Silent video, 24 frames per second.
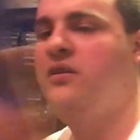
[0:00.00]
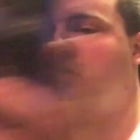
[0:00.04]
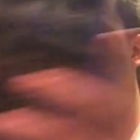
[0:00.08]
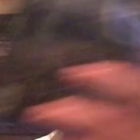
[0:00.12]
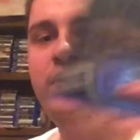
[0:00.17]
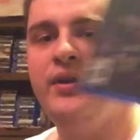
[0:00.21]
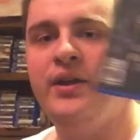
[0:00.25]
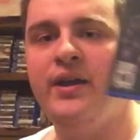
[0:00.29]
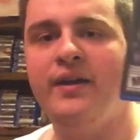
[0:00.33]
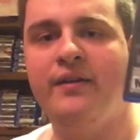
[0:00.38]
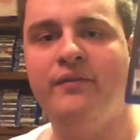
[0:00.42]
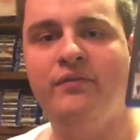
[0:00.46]

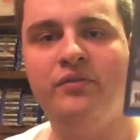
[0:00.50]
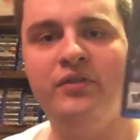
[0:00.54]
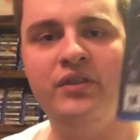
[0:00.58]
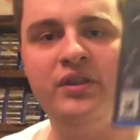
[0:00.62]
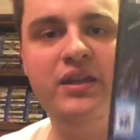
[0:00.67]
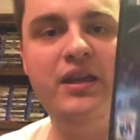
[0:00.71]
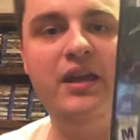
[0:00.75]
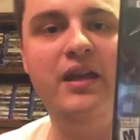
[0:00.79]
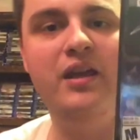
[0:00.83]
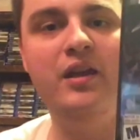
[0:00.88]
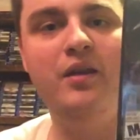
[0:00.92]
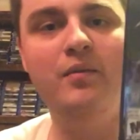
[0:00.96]
we have the
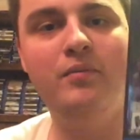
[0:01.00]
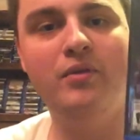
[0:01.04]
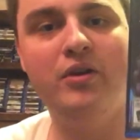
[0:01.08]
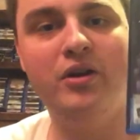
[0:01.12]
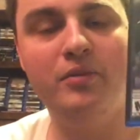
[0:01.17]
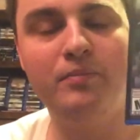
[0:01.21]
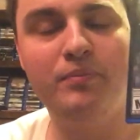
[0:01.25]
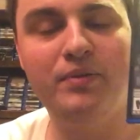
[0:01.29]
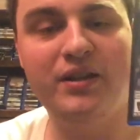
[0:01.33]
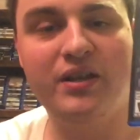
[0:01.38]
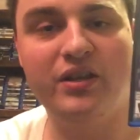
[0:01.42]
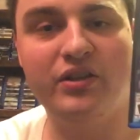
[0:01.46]
game
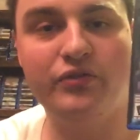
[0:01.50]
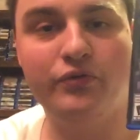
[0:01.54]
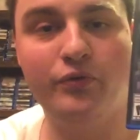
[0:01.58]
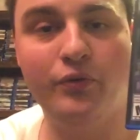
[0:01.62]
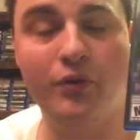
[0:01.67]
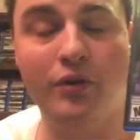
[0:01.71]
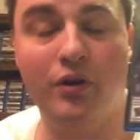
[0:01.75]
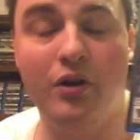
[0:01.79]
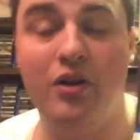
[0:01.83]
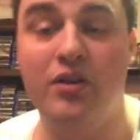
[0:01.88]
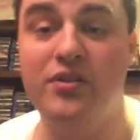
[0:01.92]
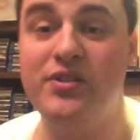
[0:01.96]
on
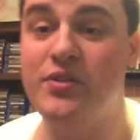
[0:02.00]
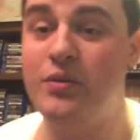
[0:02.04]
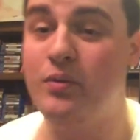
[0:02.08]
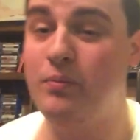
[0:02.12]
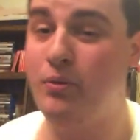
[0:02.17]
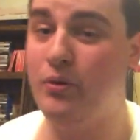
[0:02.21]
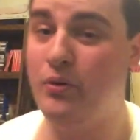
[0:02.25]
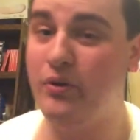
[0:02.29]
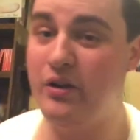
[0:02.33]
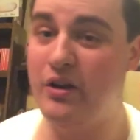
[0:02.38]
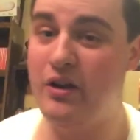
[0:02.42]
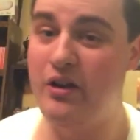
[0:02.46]
PS4. Also
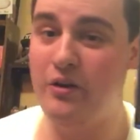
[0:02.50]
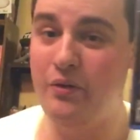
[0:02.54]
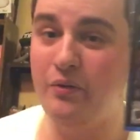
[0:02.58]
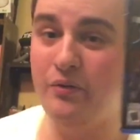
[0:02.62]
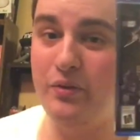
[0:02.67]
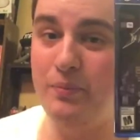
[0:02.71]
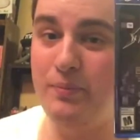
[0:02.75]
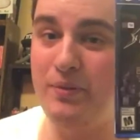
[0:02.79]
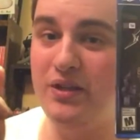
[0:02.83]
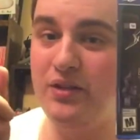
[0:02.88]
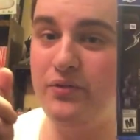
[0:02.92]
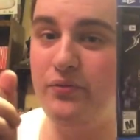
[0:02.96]
important to note,
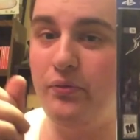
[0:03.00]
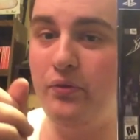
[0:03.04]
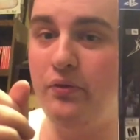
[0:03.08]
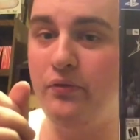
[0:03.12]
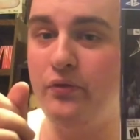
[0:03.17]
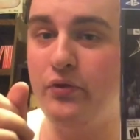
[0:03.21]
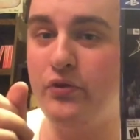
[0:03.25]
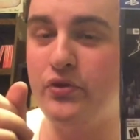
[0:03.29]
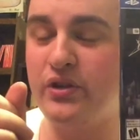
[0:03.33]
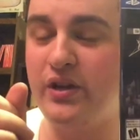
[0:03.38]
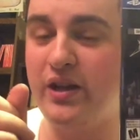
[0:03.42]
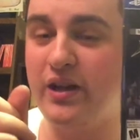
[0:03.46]
the PS4
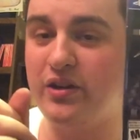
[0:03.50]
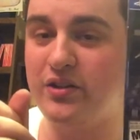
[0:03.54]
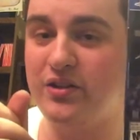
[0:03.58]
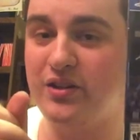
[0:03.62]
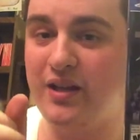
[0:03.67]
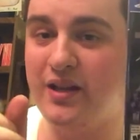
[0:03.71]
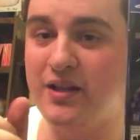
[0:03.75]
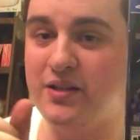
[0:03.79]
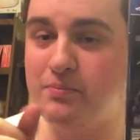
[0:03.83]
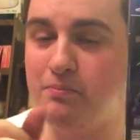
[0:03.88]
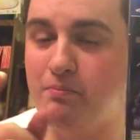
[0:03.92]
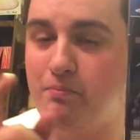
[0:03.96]
version actually
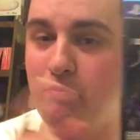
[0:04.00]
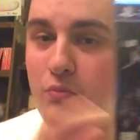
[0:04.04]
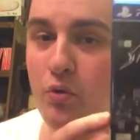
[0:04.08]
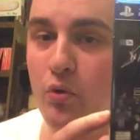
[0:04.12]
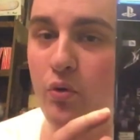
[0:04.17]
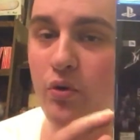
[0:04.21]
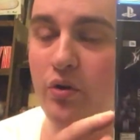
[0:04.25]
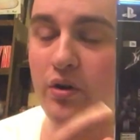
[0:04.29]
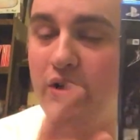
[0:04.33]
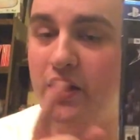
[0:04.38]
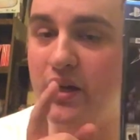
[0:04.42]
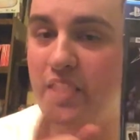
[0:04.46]
has
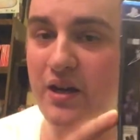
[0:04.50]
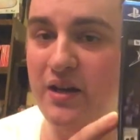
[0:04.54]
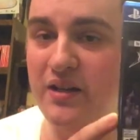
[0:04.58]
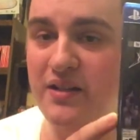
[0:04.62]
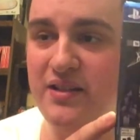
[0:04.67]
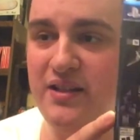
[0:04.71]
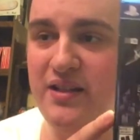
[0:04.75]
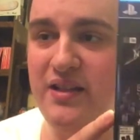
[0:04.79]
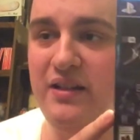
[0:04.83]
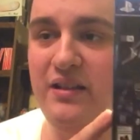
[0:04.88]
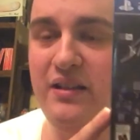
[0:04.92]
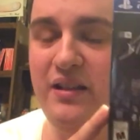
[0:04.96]
more
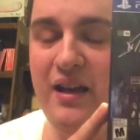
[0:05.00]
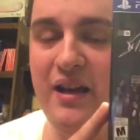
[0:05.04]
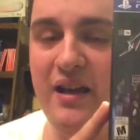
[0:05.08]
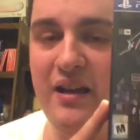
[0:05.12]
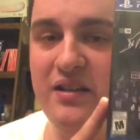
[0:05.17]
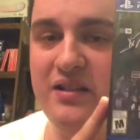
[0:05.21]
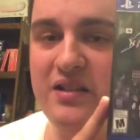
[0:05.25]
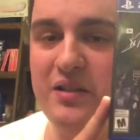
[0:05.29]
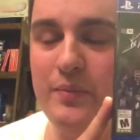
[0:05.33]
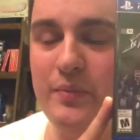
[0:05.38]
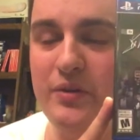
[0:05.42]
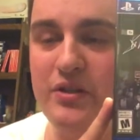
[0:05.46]
content. They
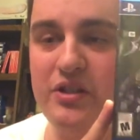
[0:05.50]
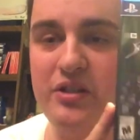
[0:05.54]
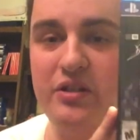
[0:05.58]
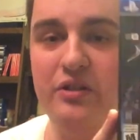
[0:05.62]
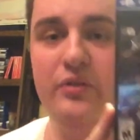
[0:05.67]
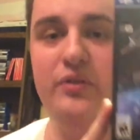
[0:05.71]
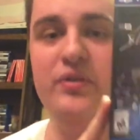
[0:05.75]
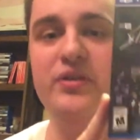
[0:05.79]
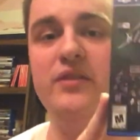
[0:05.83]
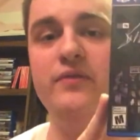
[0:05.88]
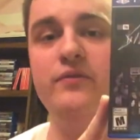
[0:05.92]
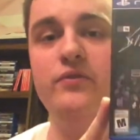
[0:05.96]
added some
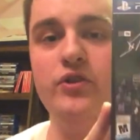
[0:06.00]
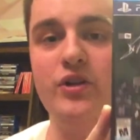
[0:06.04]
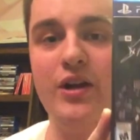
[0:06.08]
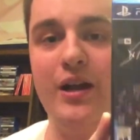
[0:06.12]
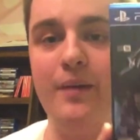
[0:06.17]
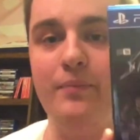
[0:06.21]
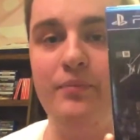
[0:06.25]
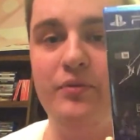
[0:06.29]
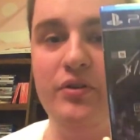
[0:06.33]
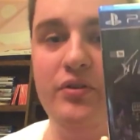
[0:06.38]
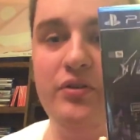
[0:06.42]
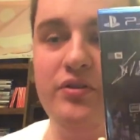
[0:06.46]
exclusive
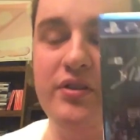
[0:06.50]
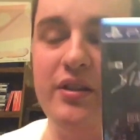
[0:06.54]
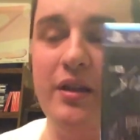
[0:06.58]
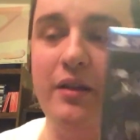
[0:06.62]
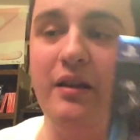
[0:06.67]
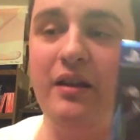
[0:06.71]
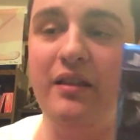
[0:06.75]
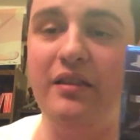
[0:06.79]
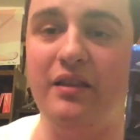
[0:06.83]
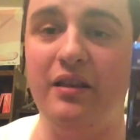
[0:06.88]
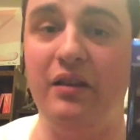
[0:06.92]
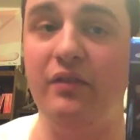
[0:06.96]
chapters that
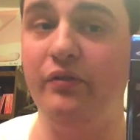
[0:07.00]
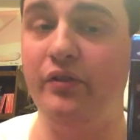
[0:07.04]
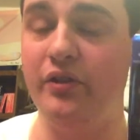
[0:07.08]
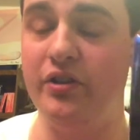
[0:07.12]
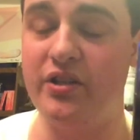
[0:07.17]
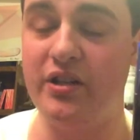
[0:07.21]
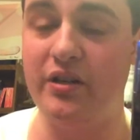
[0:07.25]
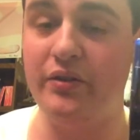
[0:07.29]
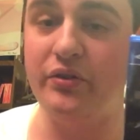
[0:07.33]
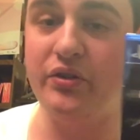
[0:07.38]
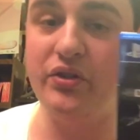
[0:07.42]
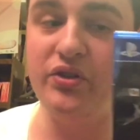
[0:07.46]
I think
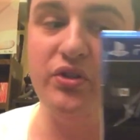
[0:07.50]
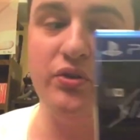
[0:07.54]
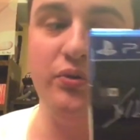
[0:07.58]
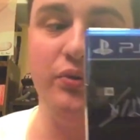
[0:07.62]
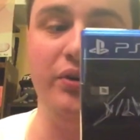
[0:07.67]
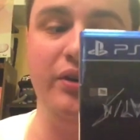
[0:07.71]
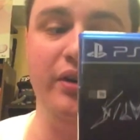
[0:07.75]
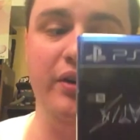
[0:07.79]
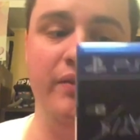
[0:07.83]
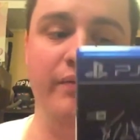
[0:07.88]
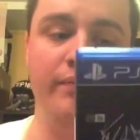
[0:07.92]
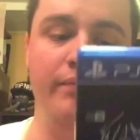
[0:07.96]
flesh out the
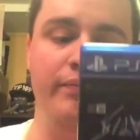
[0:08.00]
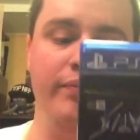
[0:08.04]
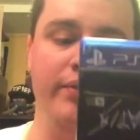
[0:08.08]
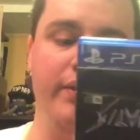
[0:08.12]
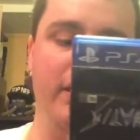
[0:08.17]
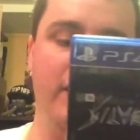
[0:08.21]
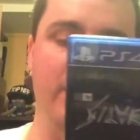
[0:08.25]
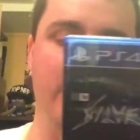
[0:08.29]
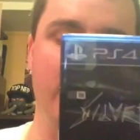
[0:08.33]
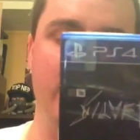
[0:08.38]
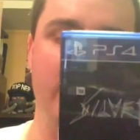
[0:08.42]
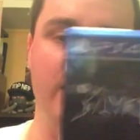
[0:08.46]
story
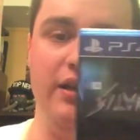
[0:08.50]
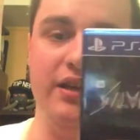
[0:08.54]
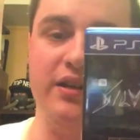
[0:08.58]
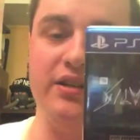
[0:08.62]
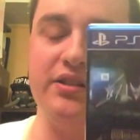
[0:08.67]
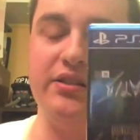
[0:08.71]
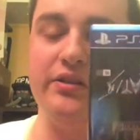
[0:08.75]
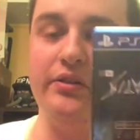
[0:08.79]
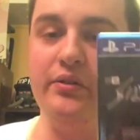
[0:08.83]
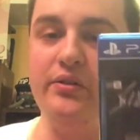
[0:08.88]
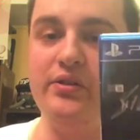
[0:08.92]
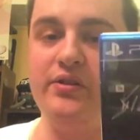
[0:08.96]

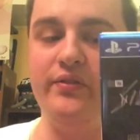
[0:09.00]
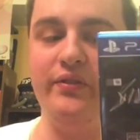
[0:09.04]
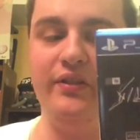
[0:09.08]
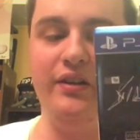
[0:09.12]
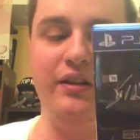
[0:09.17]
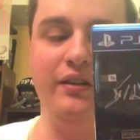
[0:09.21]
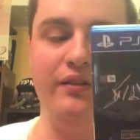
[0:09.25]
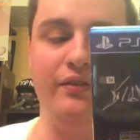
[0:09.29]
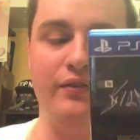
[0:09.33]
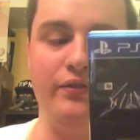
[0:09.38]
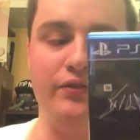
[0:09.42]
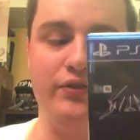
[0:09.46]
exclusively
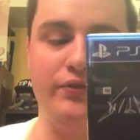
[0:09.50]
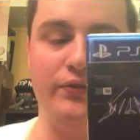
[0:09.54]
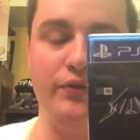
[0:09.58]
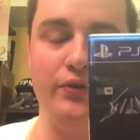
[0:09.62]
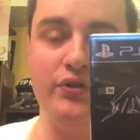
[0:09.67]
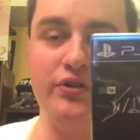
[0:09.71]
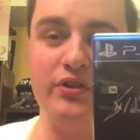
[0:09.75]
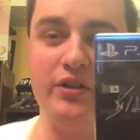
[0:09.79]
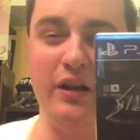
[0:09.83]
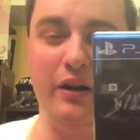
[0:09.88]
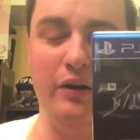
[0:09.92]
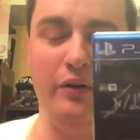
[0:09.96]
to this
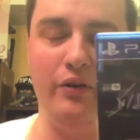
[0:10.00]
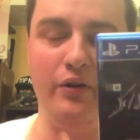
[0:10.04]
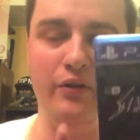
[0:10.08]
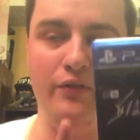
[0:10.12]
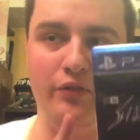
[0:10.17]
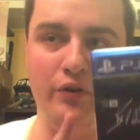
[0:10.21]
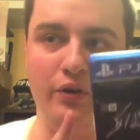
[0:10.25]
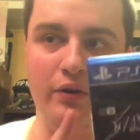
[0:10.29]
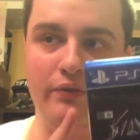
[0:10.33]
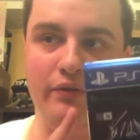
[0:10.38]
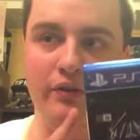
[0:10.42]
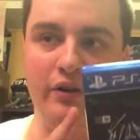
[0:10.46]
version. I don't know if
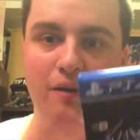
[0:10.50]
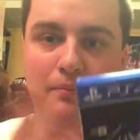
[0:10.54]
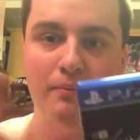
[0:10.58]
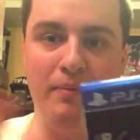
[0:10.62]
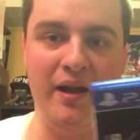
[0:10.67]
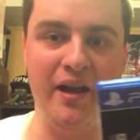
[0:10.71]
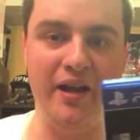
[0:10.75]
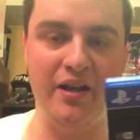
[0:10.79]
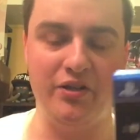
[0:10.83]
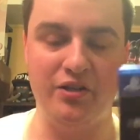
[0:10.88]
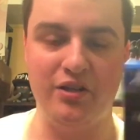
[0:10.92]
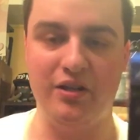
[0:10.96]
they're ever going to
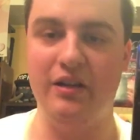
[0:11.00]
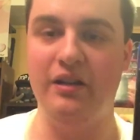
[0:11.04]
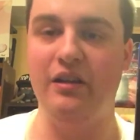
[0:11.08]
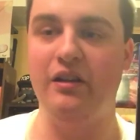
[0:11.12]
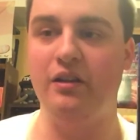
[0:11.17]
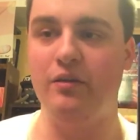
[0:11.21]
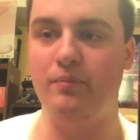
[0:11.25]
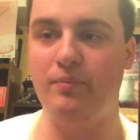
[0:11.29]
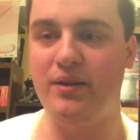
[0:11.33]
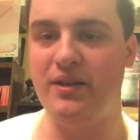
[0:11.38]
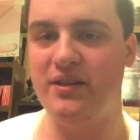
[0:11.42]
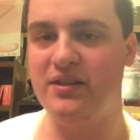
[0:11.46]
patch it into
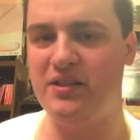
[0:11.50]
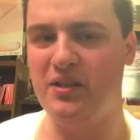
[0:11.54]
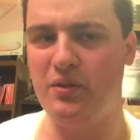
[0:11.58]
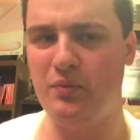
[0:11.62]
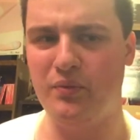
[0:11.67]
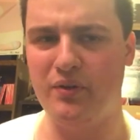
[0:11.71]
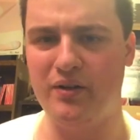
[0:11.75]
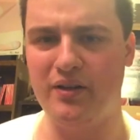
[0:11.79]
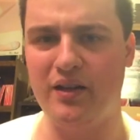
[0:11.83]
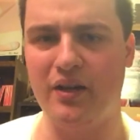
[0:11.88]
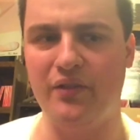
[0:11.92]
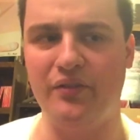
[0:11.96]
the PC
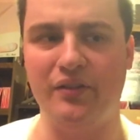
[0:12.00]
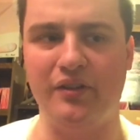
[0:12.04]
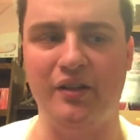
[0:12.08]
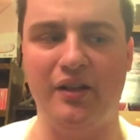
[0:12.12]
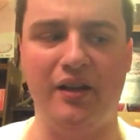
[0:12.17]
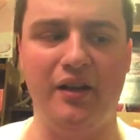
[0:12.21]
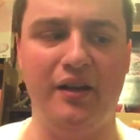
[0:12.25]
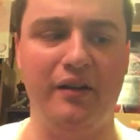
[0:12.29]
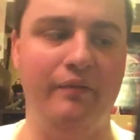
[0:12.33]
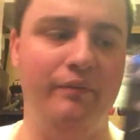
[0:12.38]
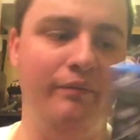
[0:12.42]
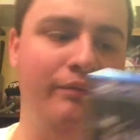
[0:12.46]
one down the
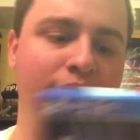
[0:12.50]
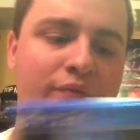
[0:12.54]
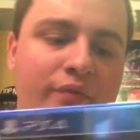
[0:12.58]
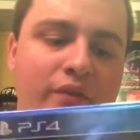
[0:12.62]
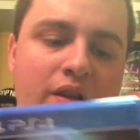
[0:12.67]
line.